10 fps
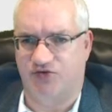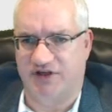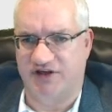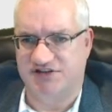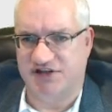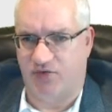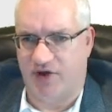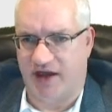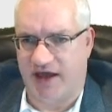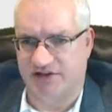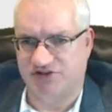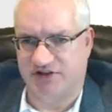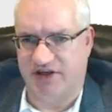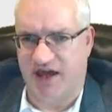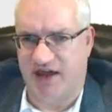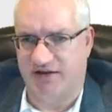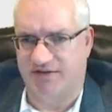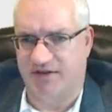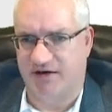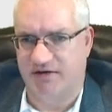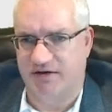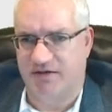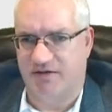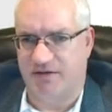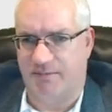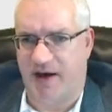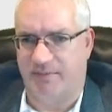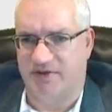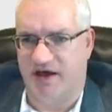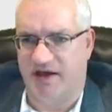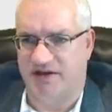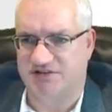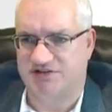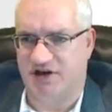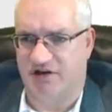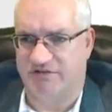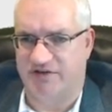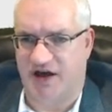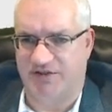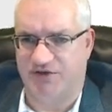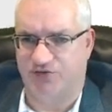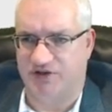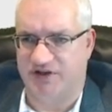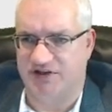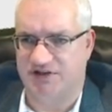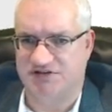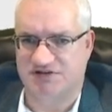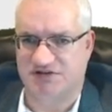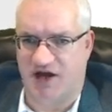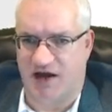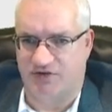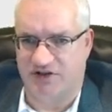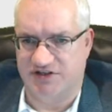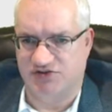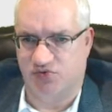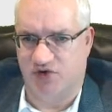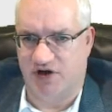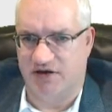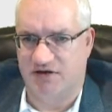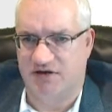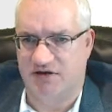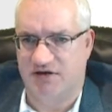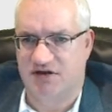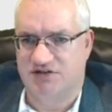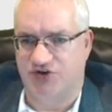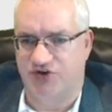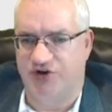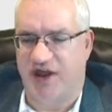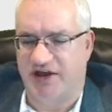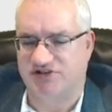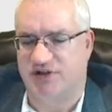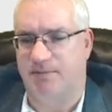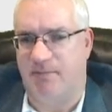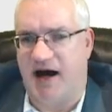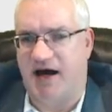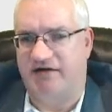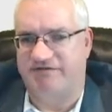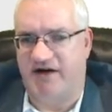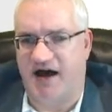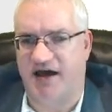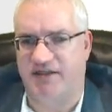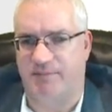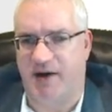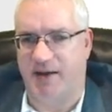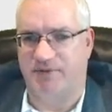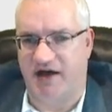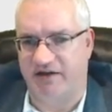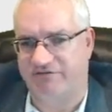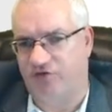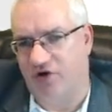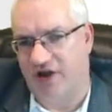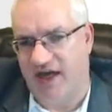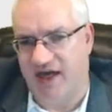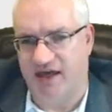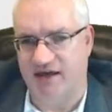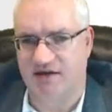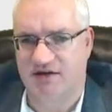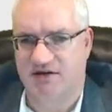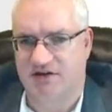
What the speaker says: the release. I want to actually edit the pipeline itself, not the release, not release one. So you can actually modify the pipeline for a